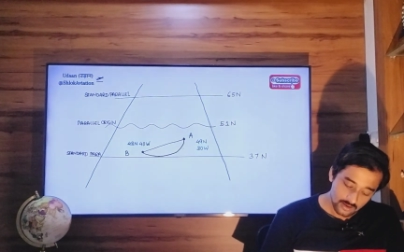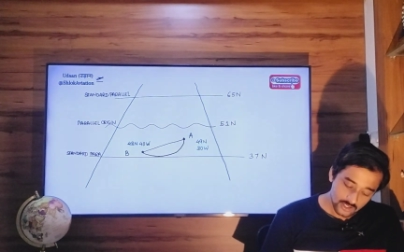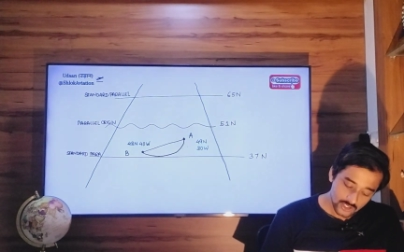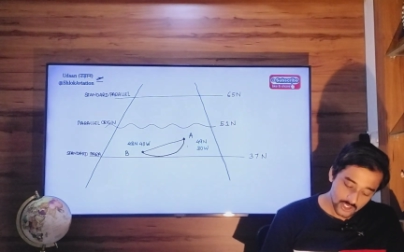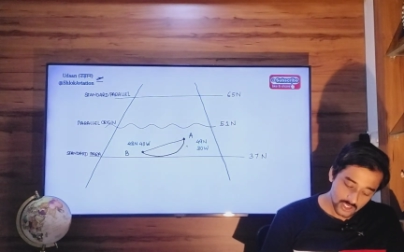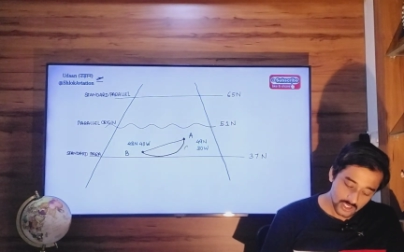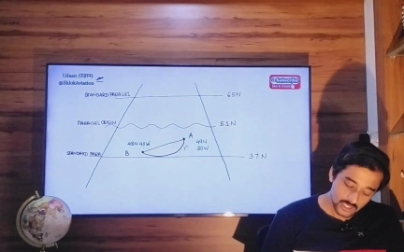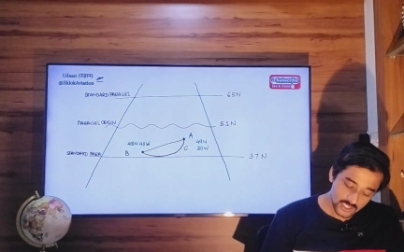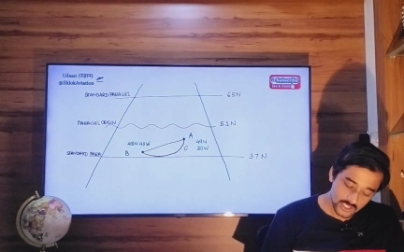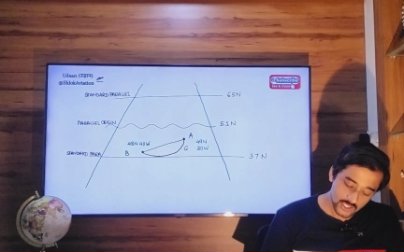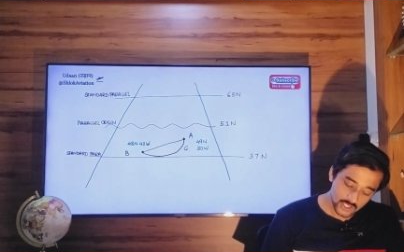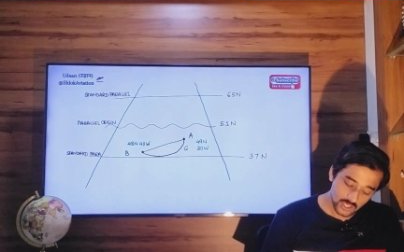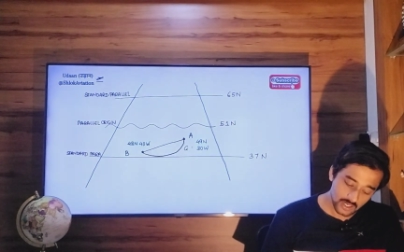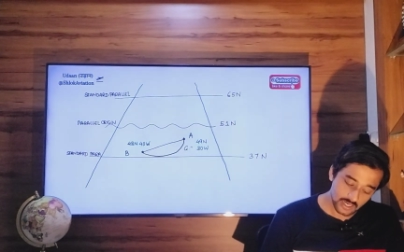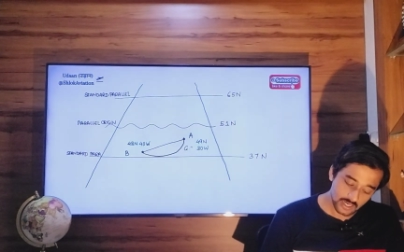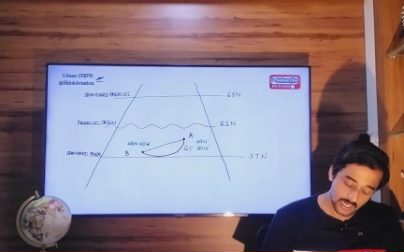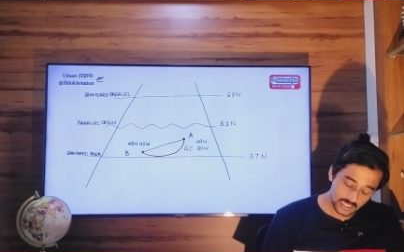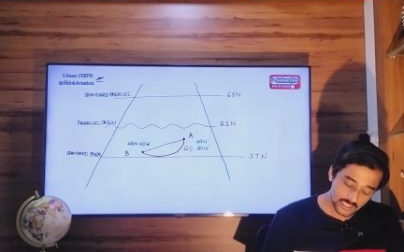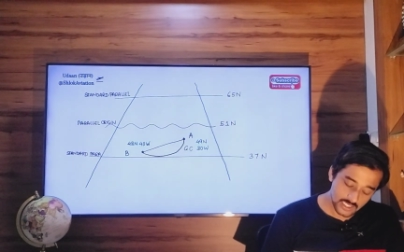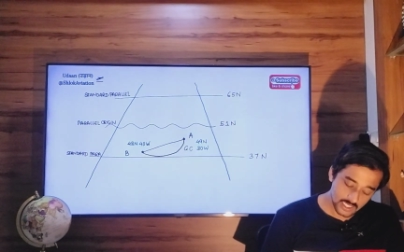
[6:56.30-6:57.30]
So this is your
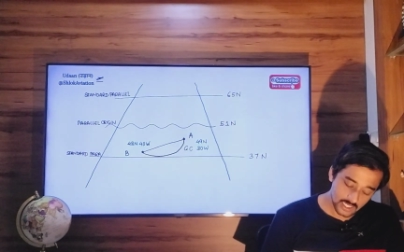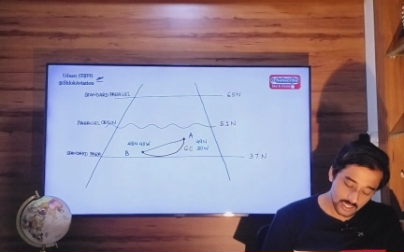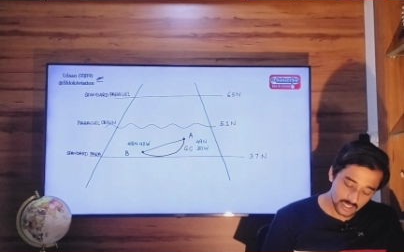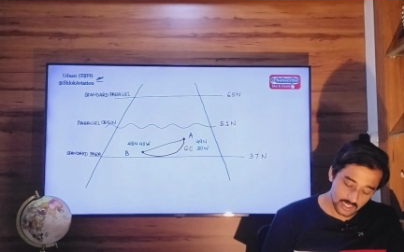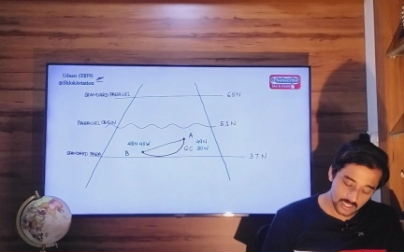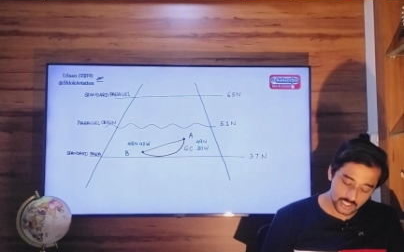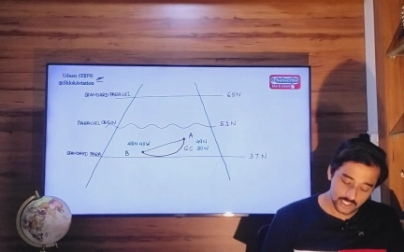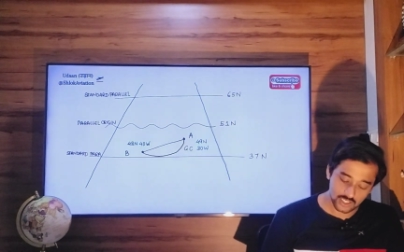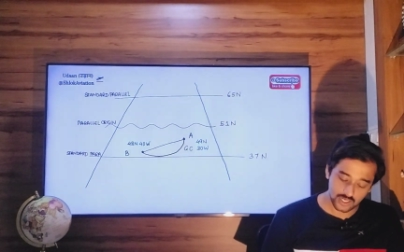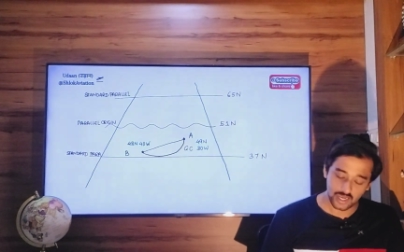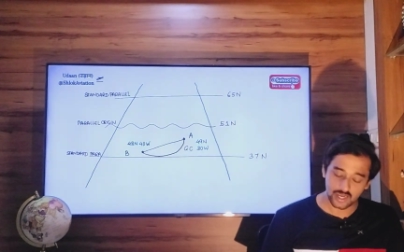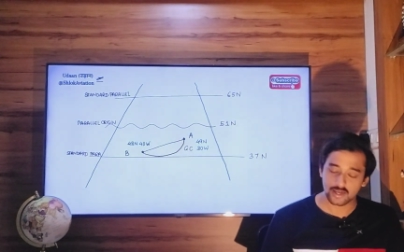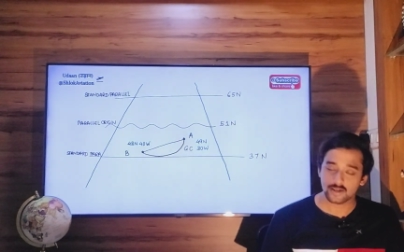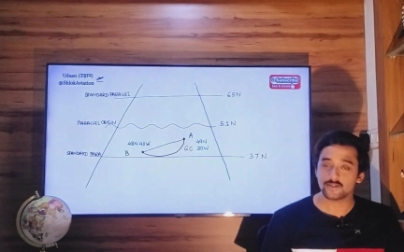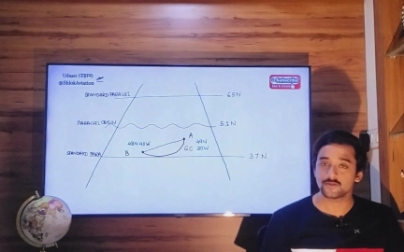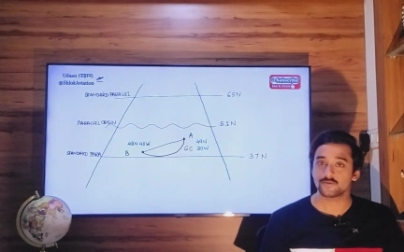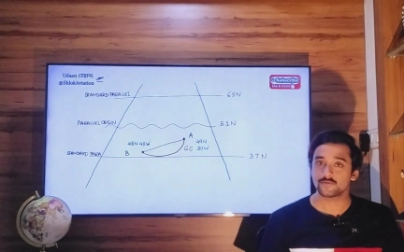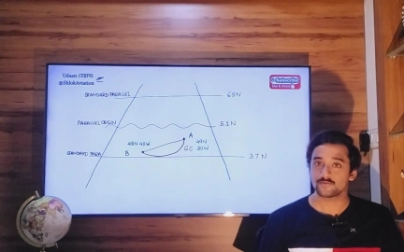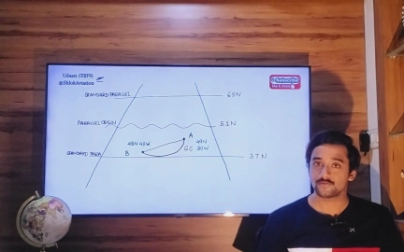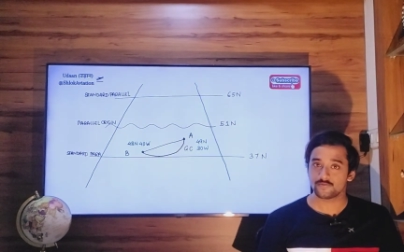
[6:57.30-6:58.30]
great circle track.
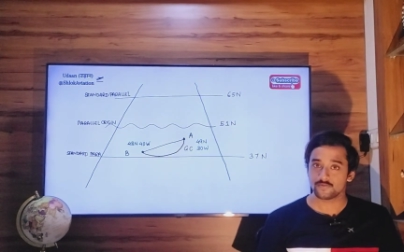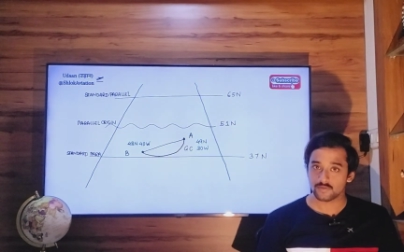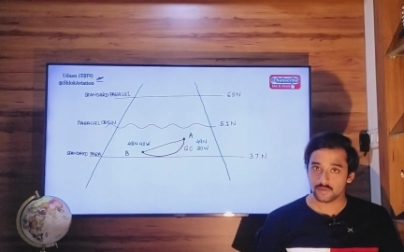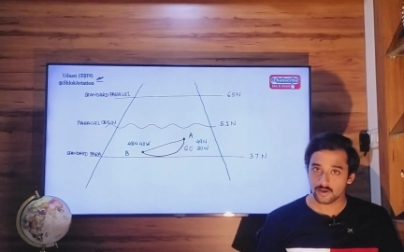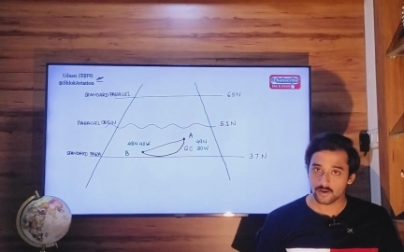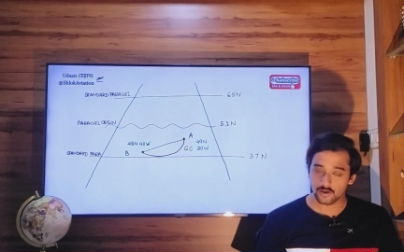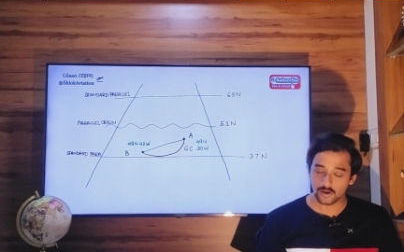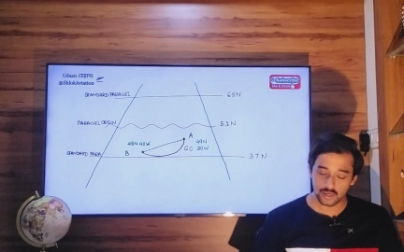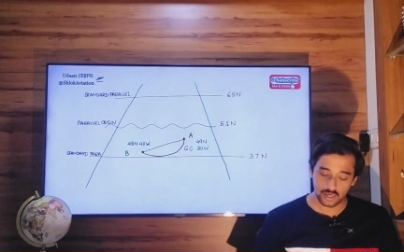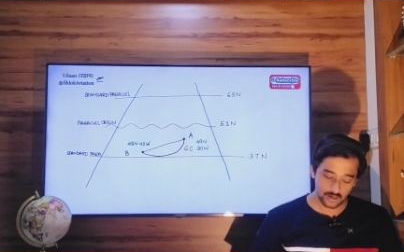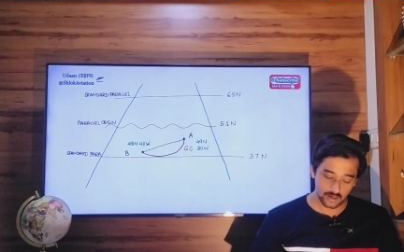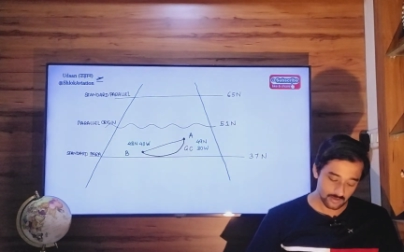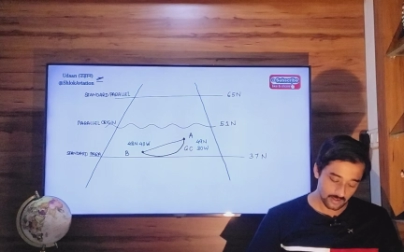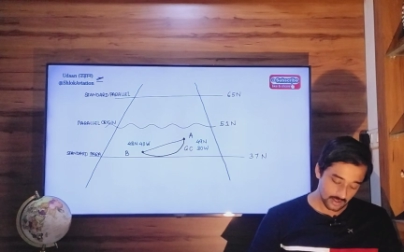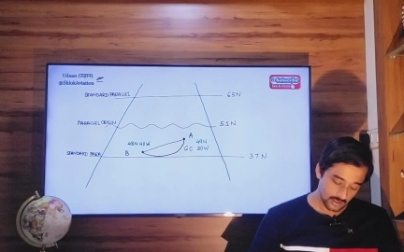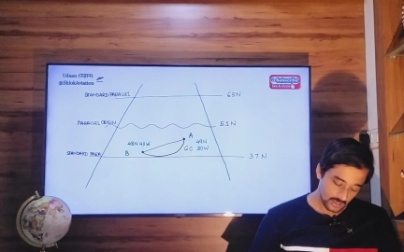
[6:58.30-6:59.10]
Okay.